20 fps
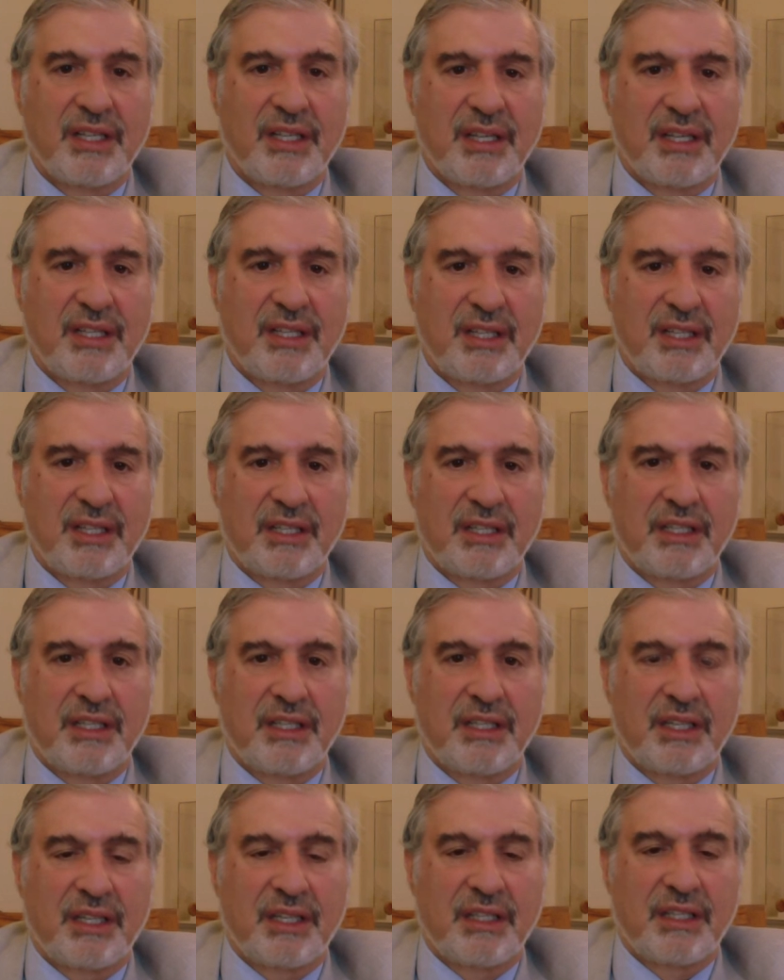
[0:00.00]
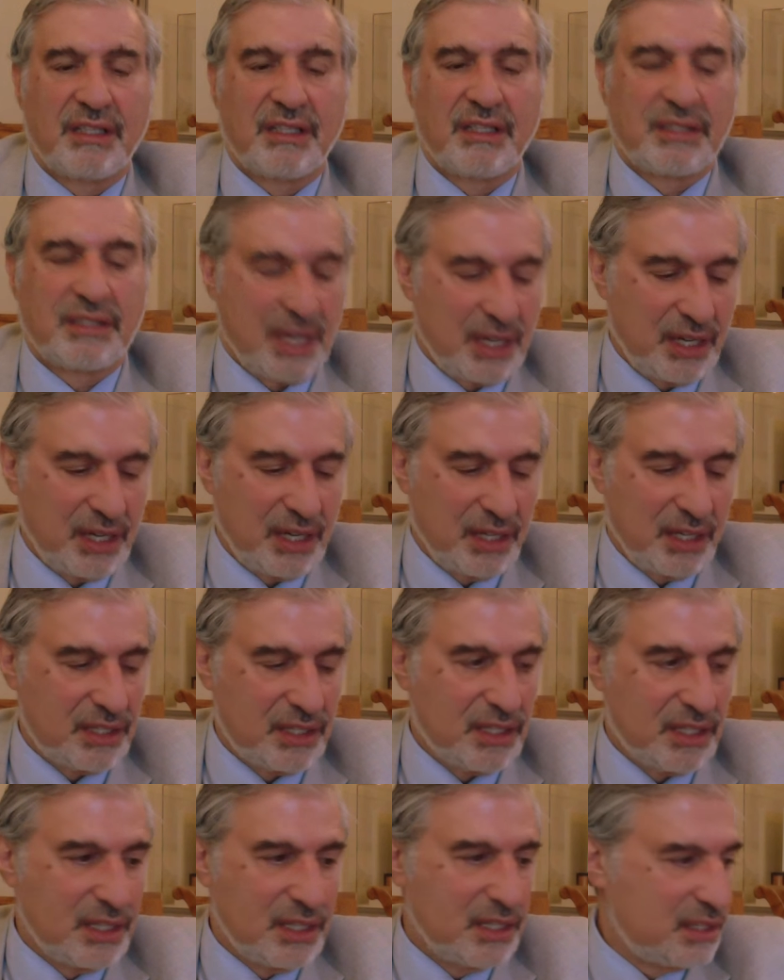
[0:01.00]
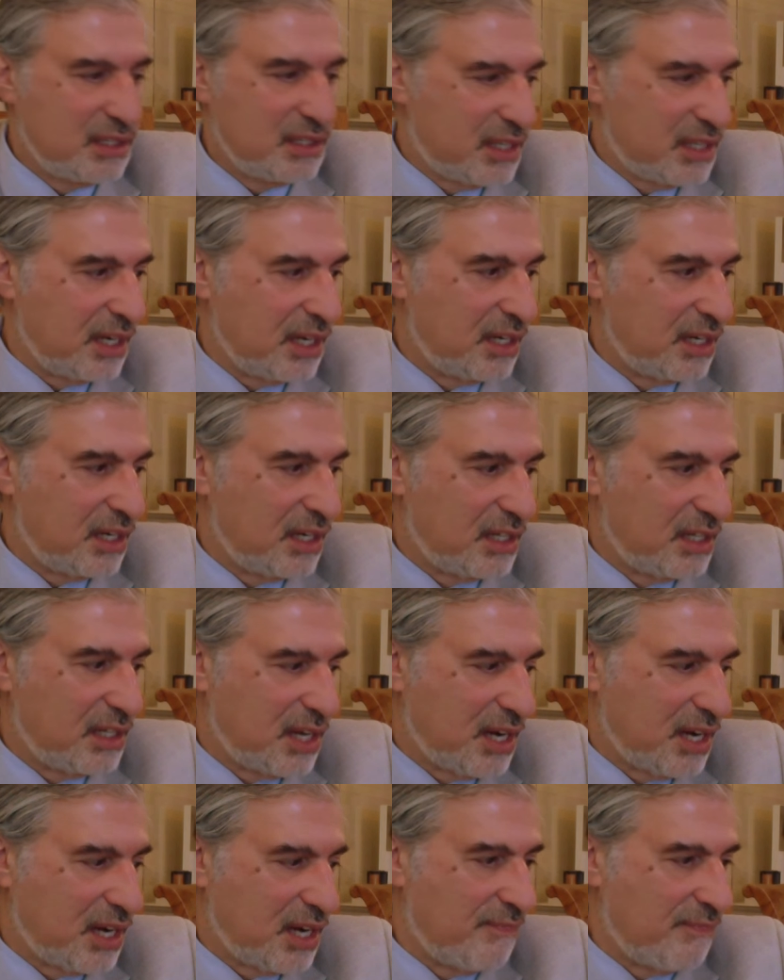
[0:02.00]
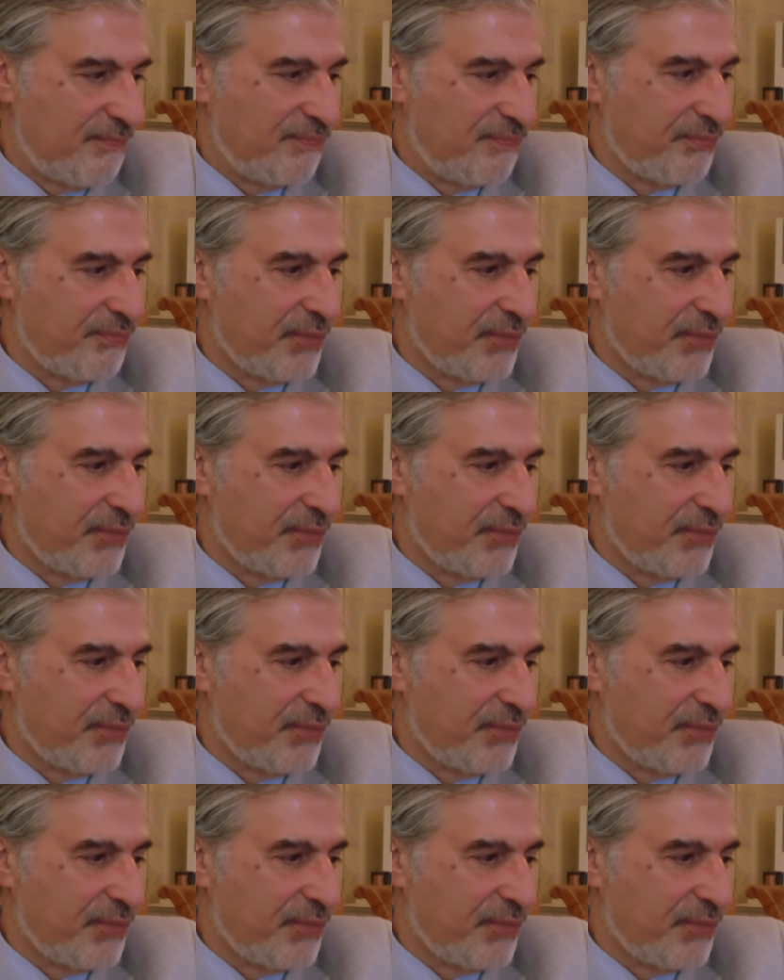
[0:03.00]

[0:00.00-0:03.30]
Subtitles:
and taking it down.